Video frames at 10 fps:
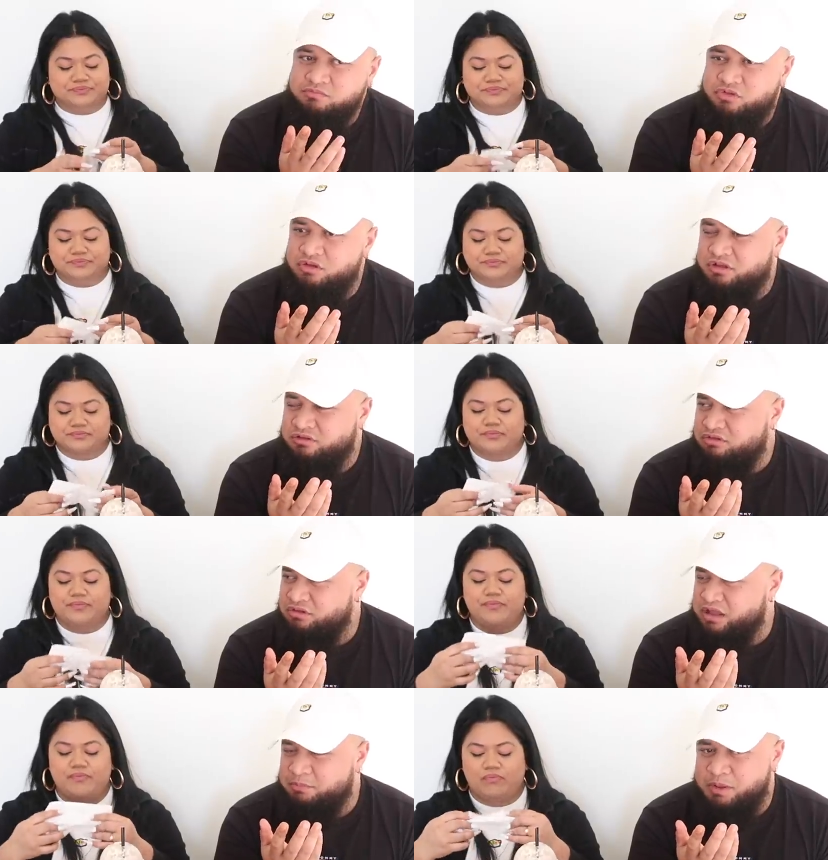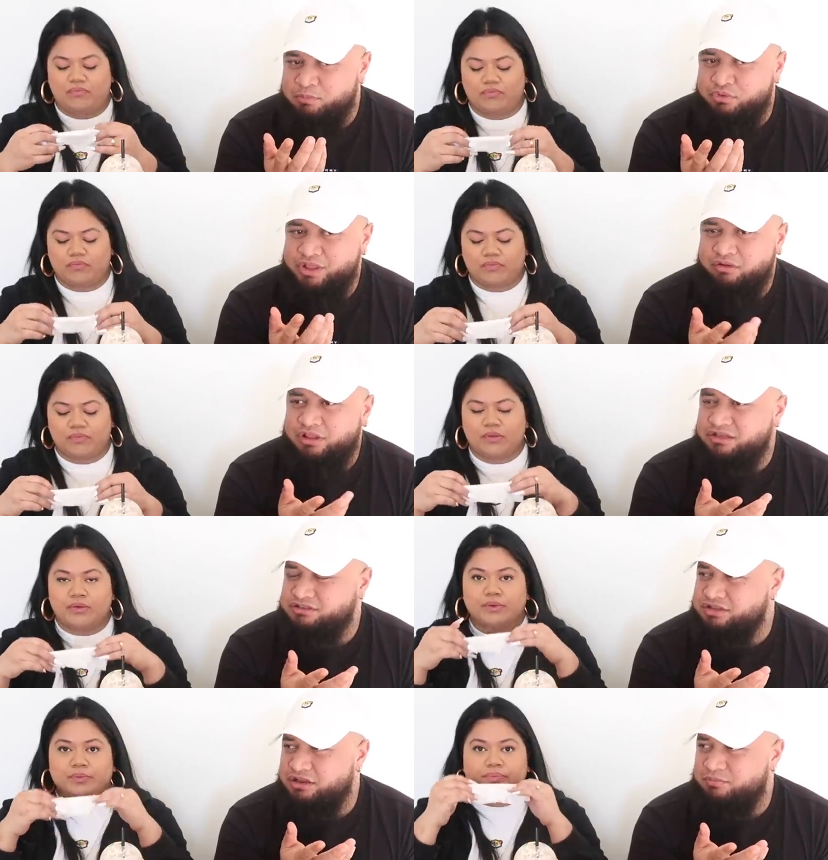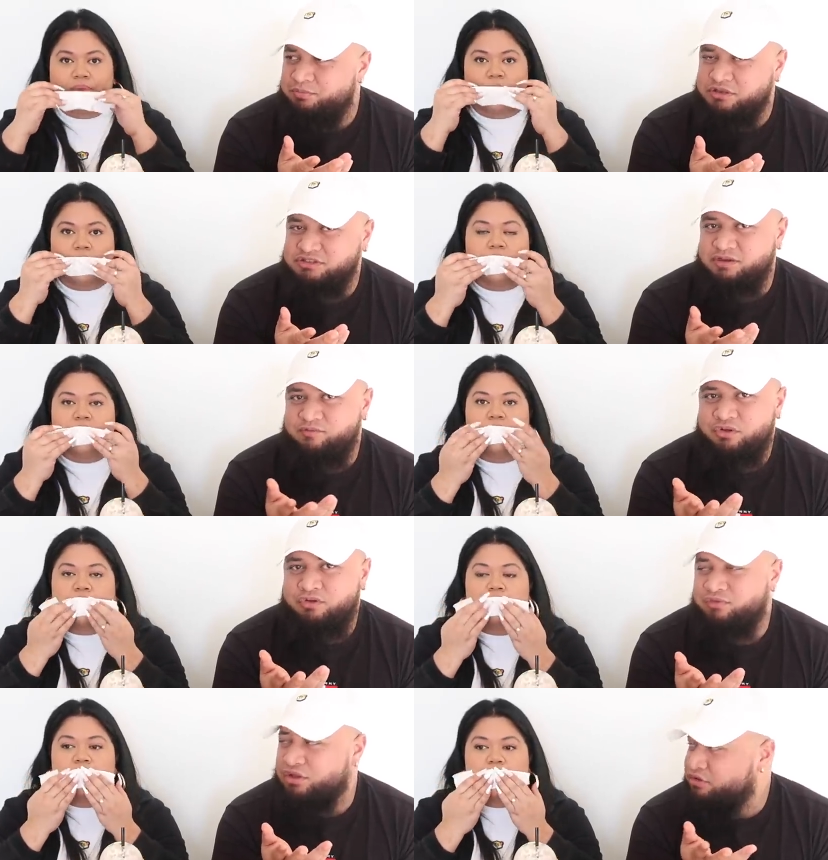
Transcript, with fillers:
Speaker 1: the, the, like people nowadays, they don't post anything of their